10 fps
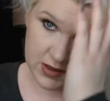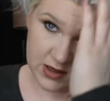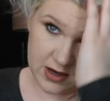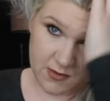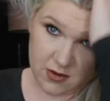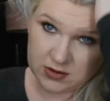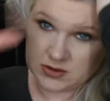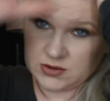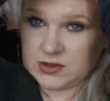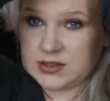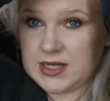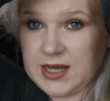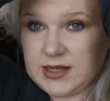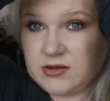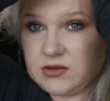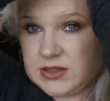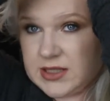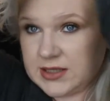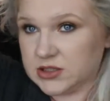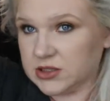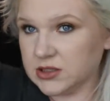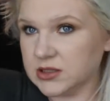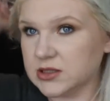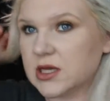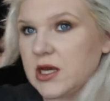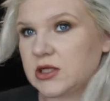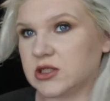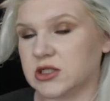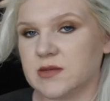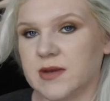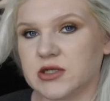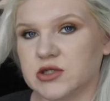And I'm also going to take little sections just to make